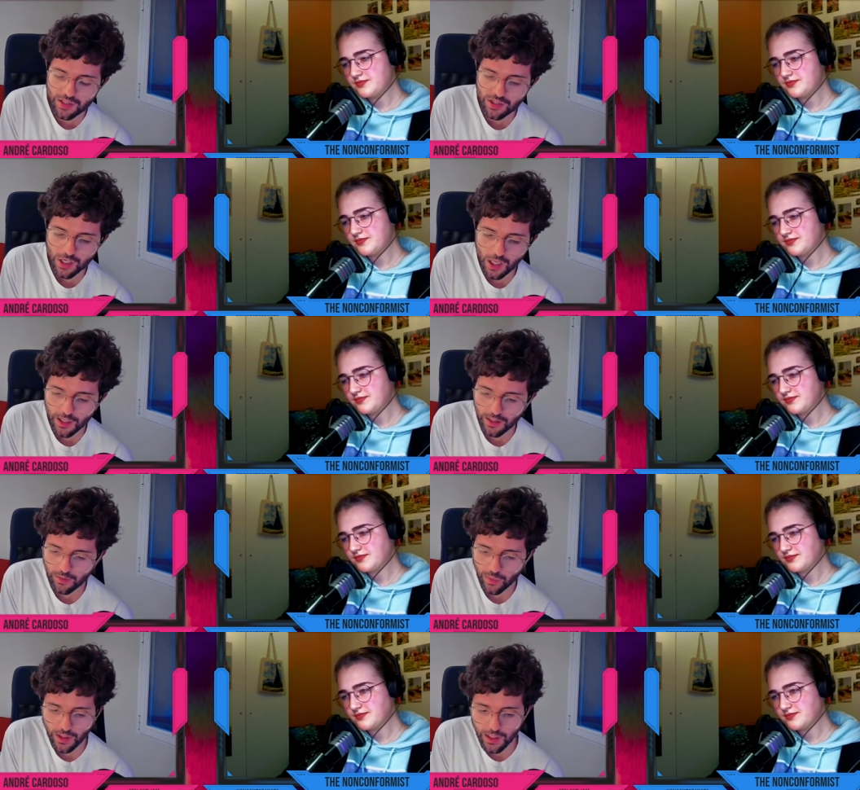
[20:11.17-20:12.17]
Speaker 1: solid
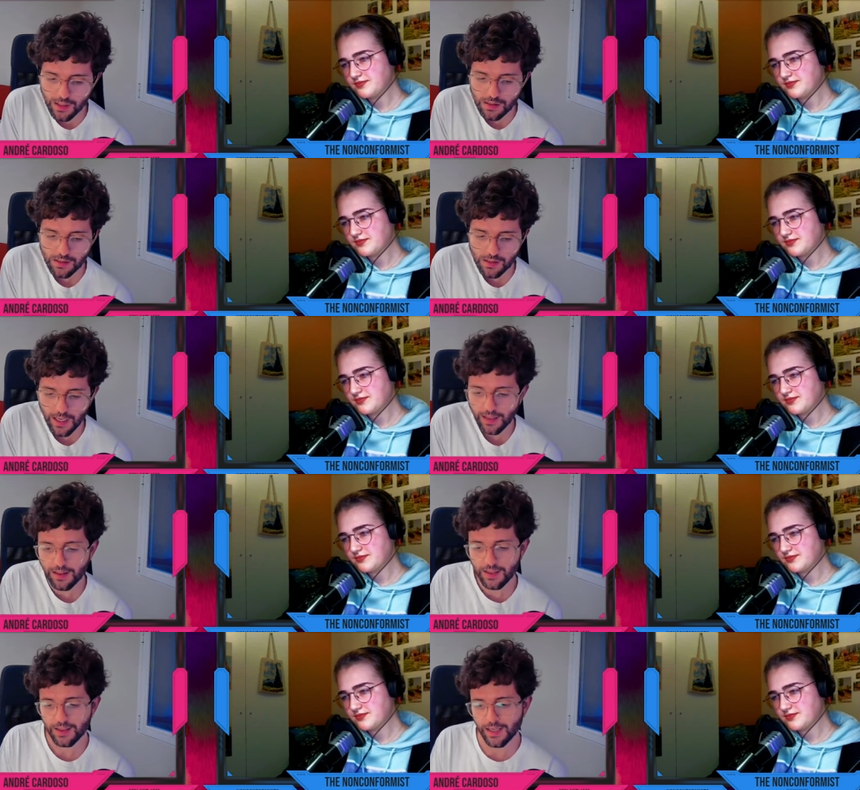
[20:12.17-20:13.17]
release i
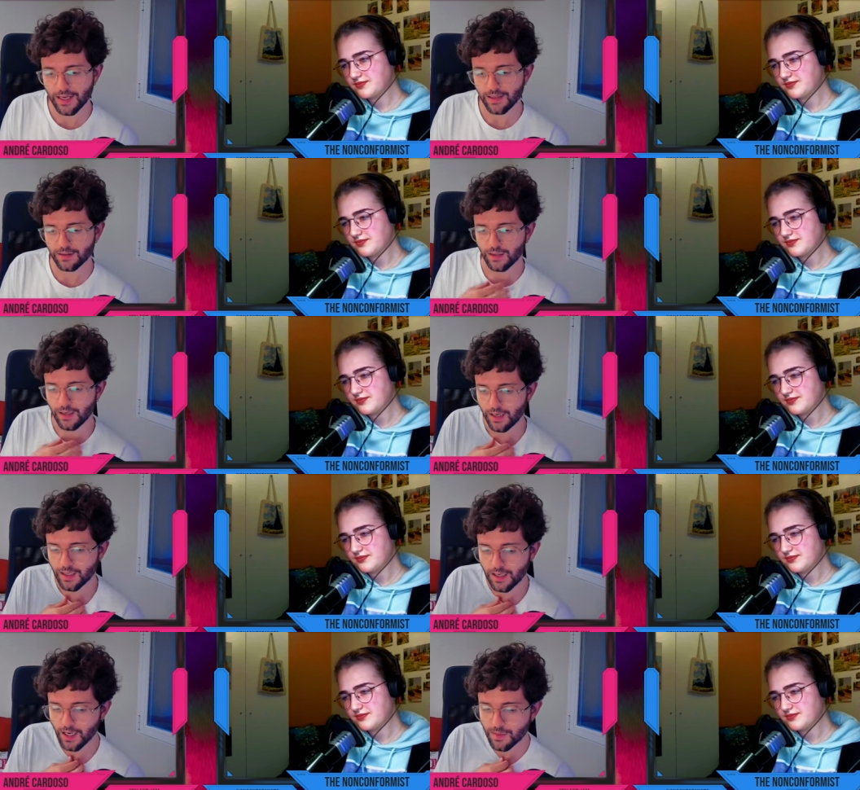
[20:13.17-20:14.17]
think that
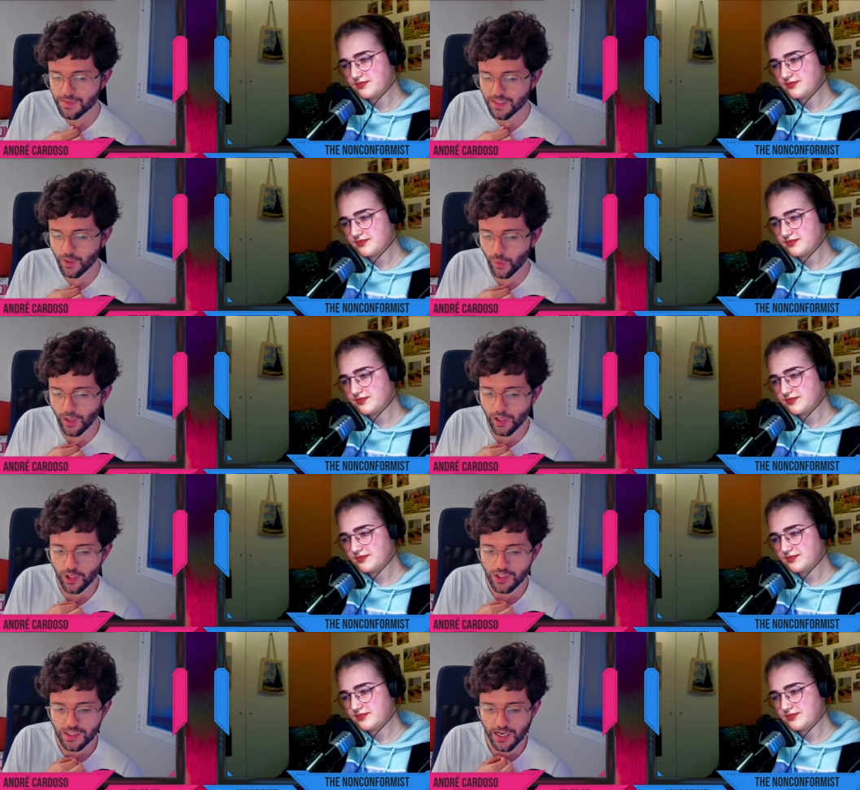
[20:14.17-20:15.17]
it comes in a really
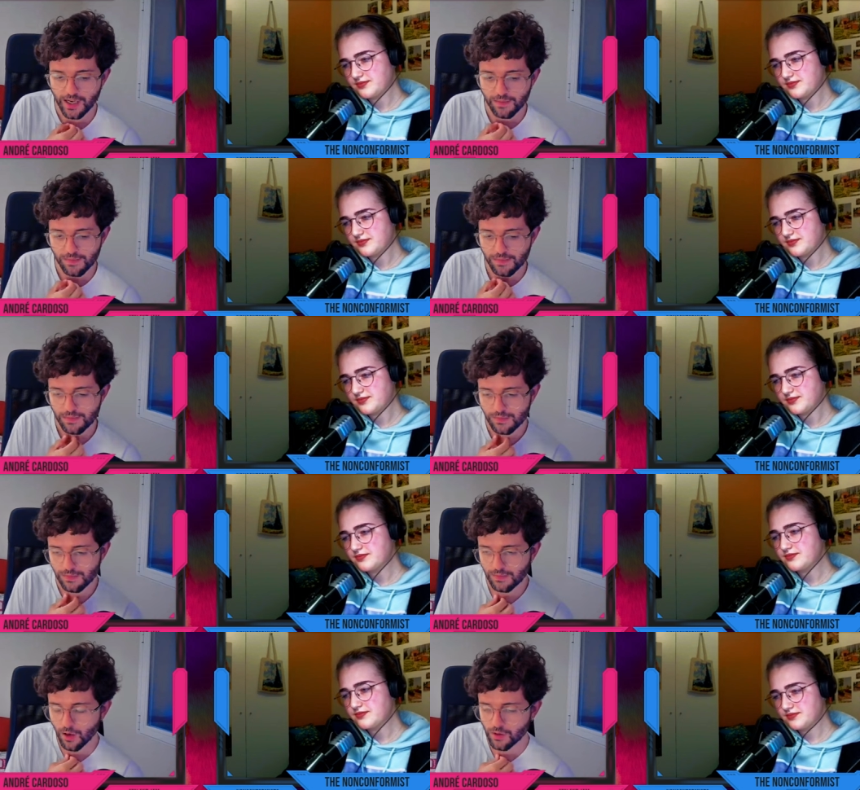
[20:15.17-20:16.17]
good time
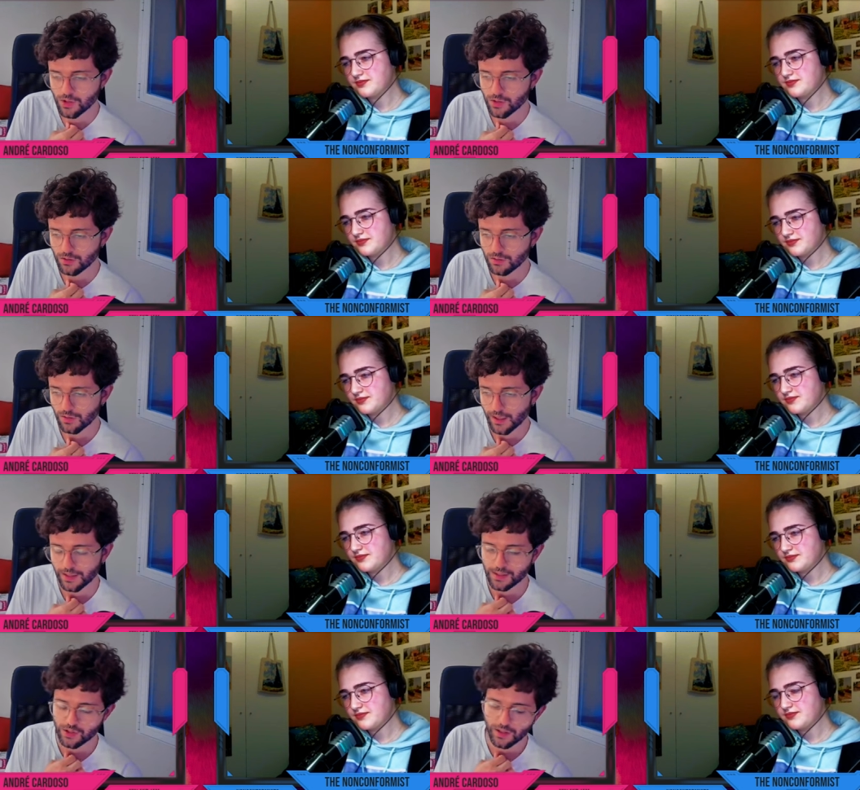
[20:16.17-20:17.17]
also like the
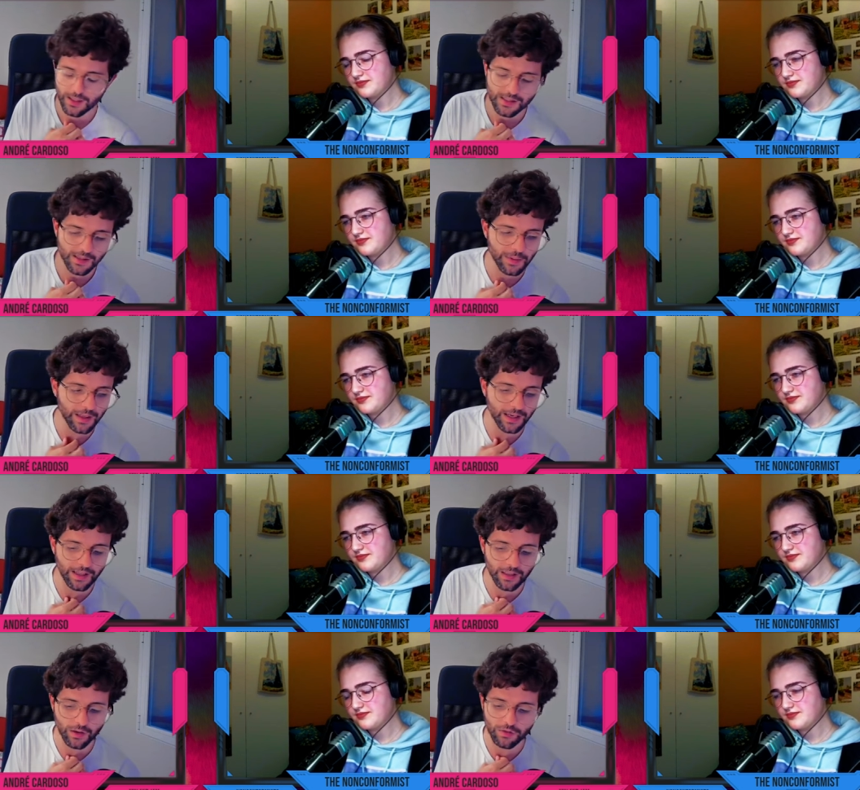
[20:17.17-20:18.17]
sort of like stability and
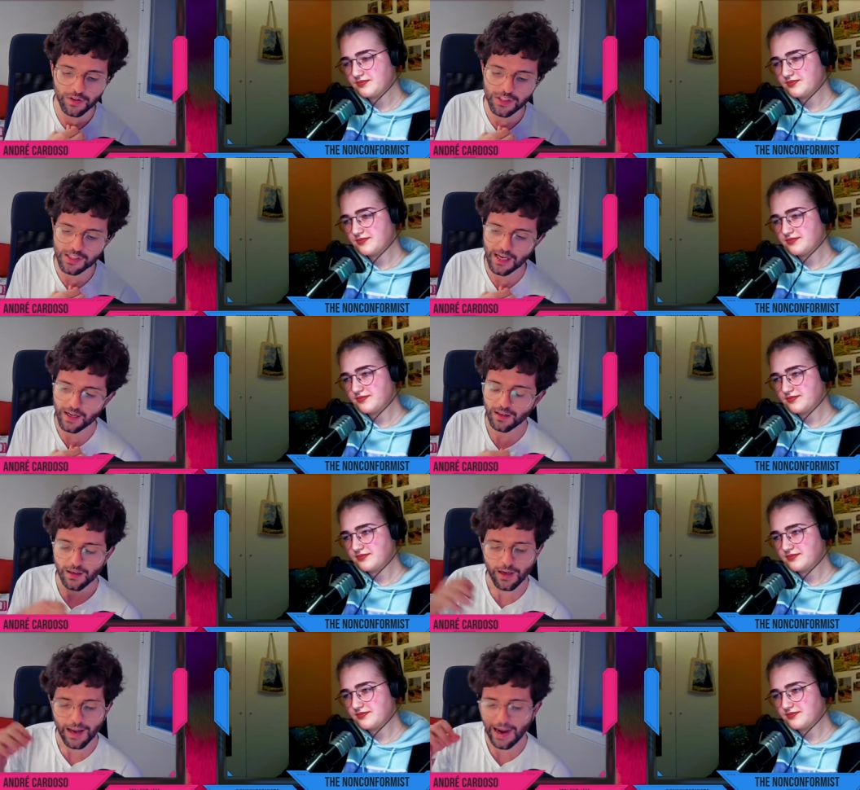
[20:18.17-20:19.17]
the new features added
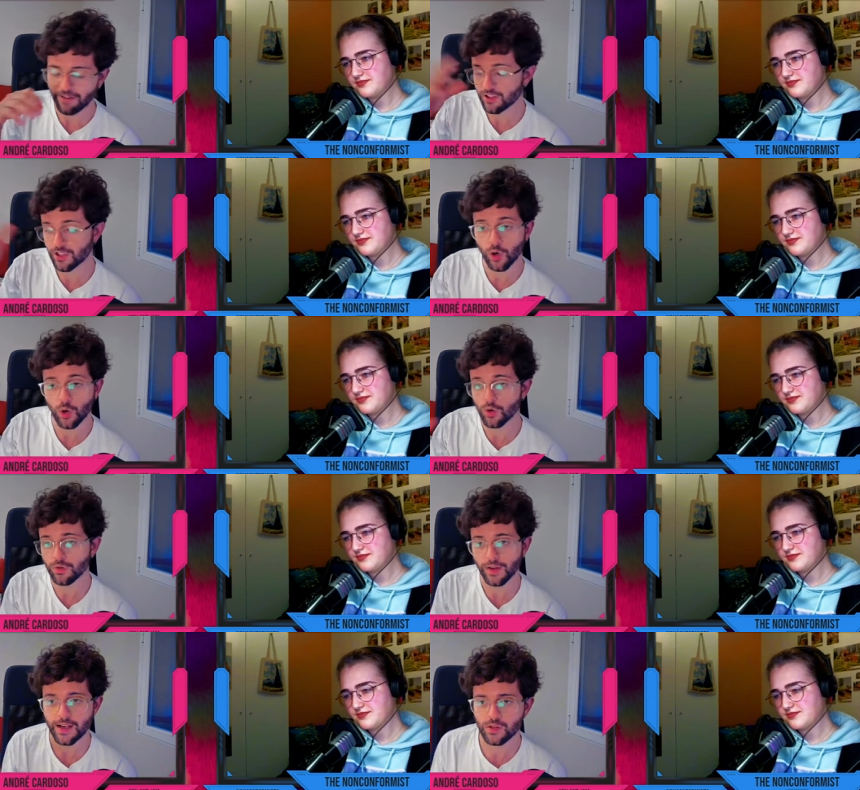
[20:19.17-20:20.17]
after the whole
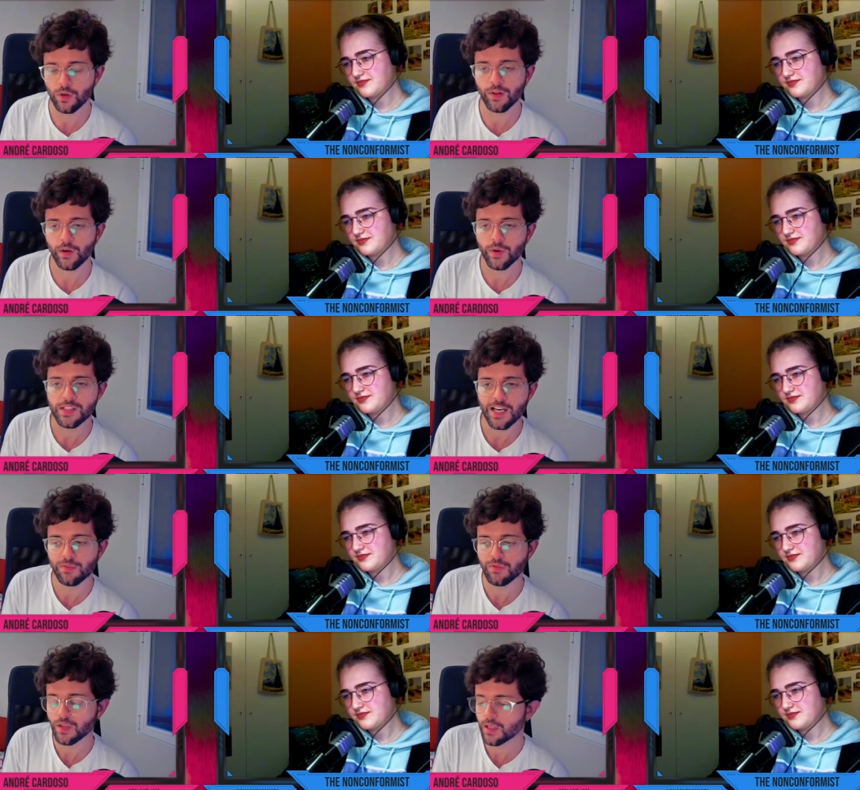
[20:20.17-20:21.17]
fiasco of like runtime
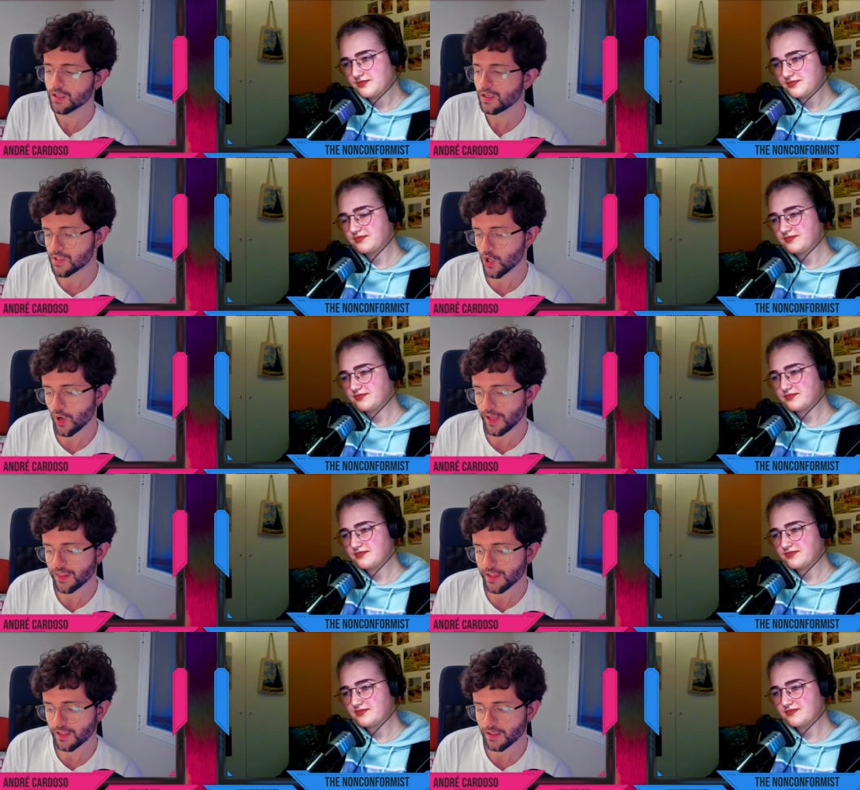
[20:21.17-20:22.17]
fee so i
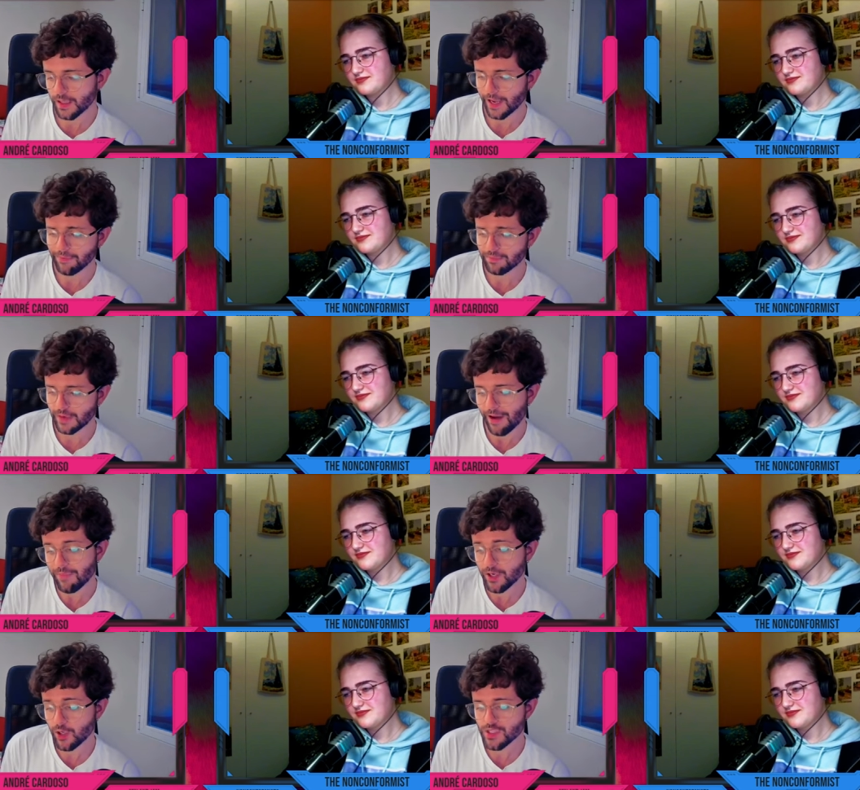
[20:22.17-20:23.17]
think like i've, I've
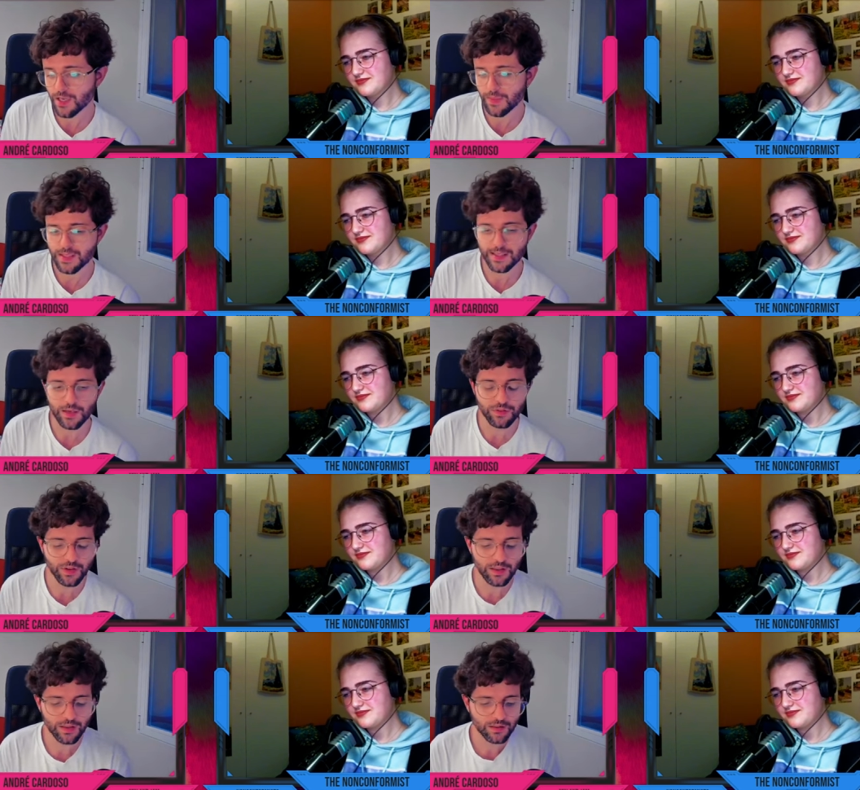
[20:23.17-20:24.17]
been using it myself
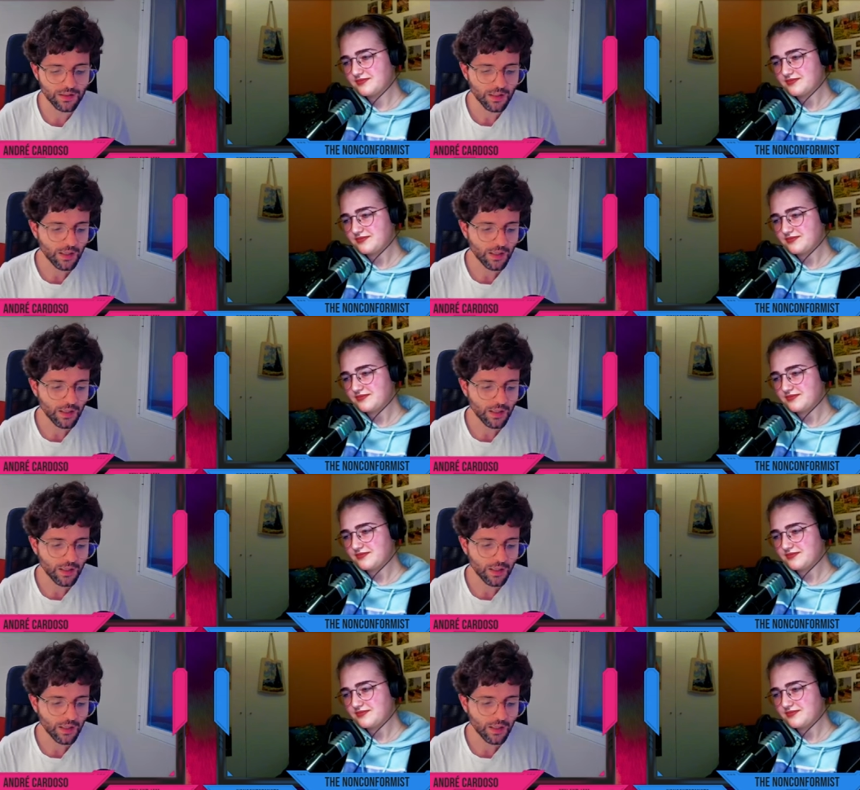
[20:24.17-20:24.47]
and